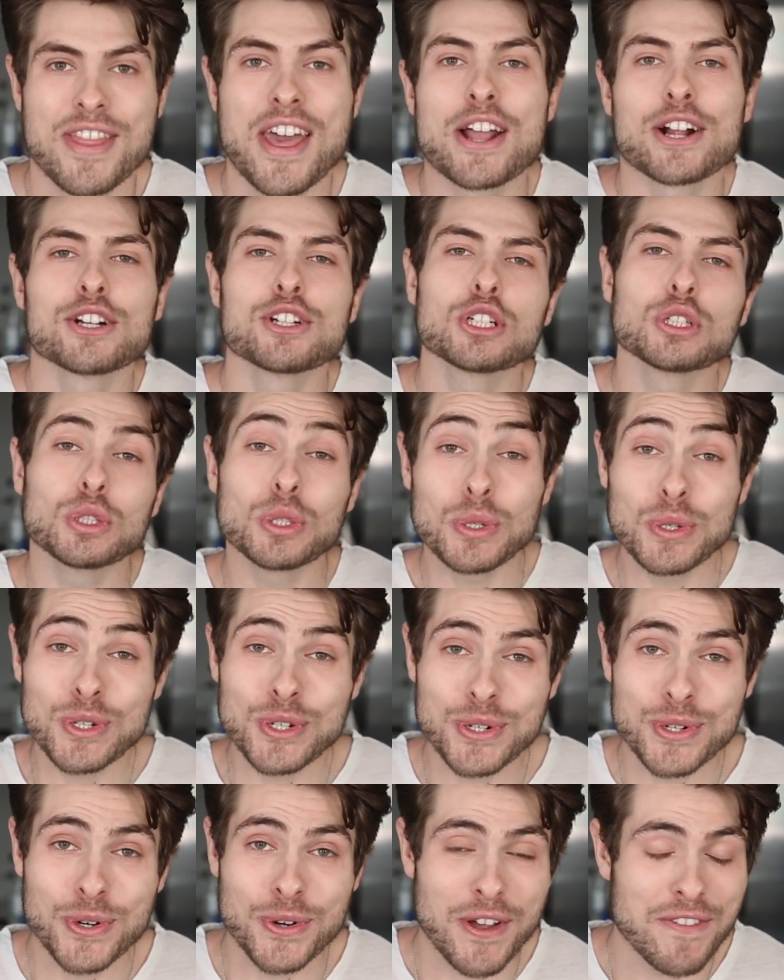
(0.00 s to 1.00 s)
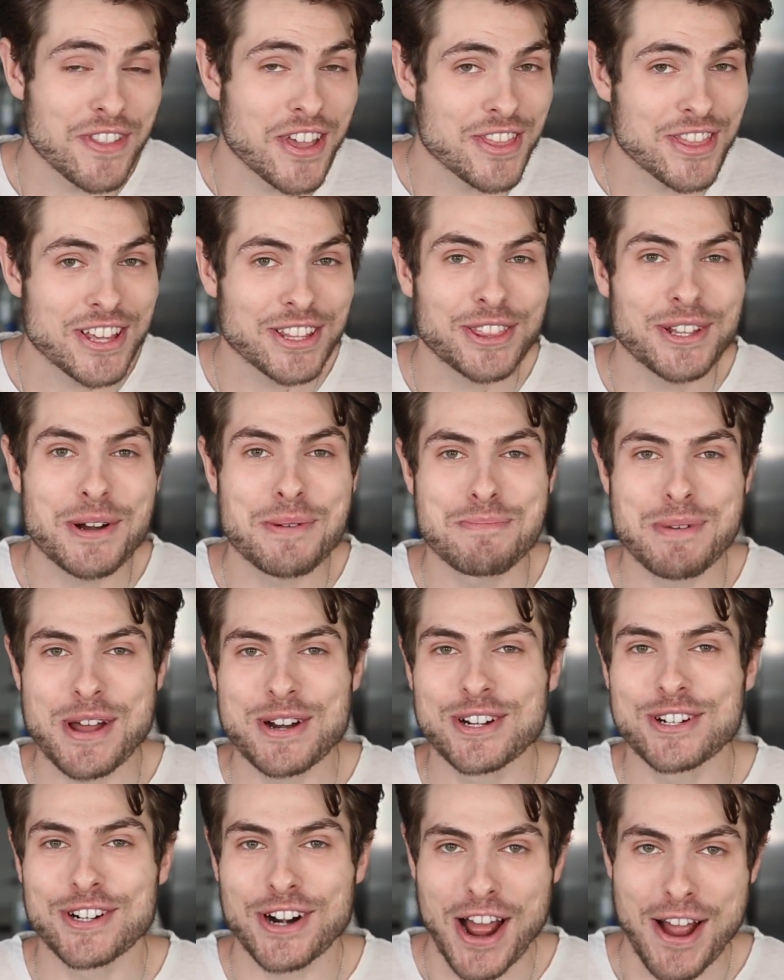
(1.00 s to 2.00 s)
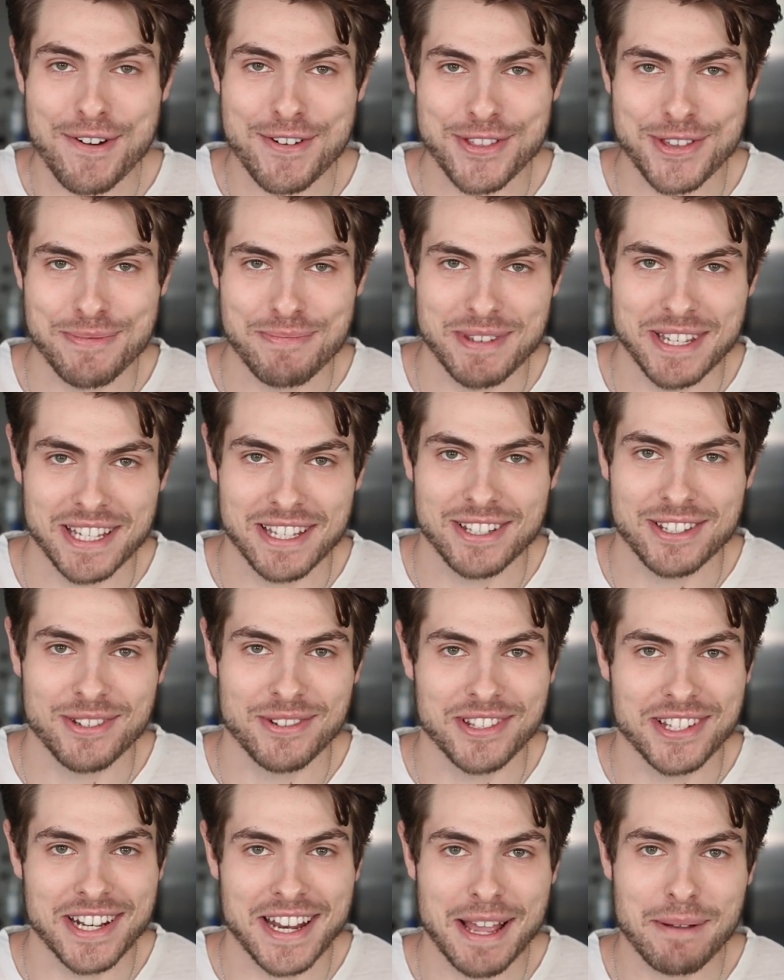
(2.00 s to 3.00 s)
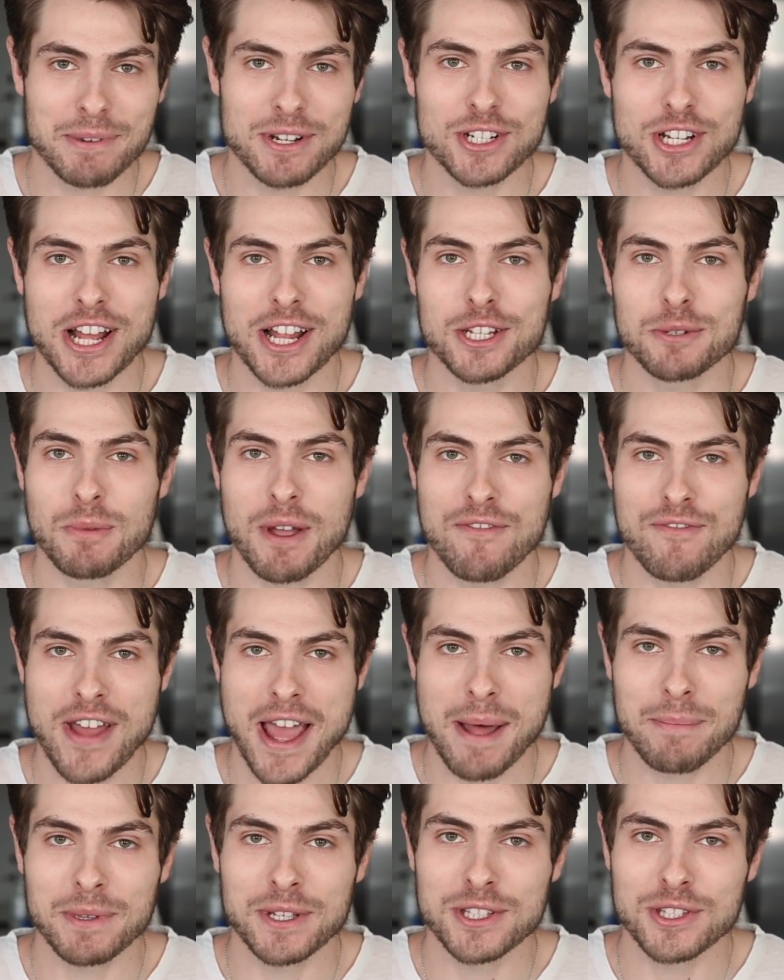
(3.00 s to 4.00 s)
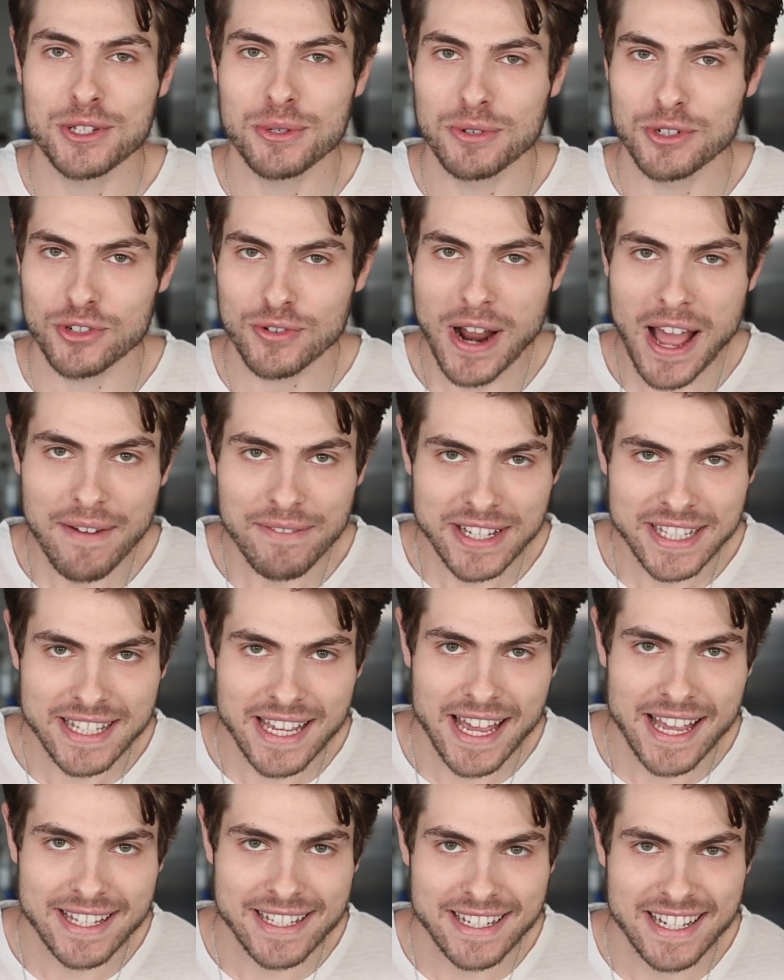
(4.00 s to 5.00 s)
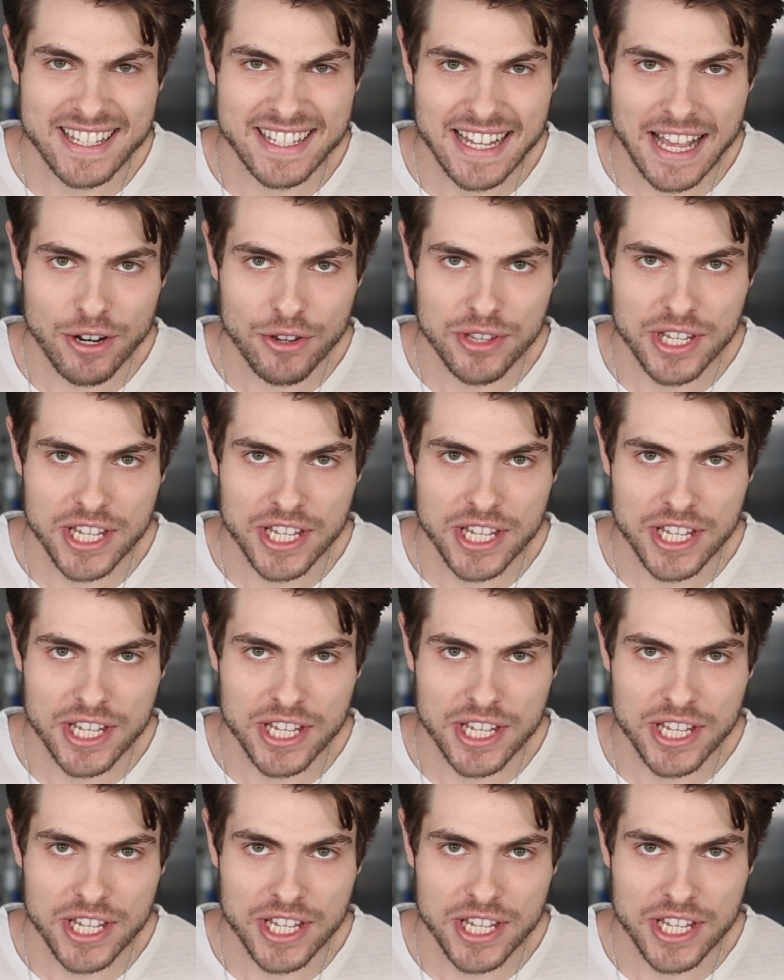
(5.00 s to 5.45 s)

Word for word: They are delusional if they think they're a better driver than me. So today I'm gonna challenge my family to a driving test to settle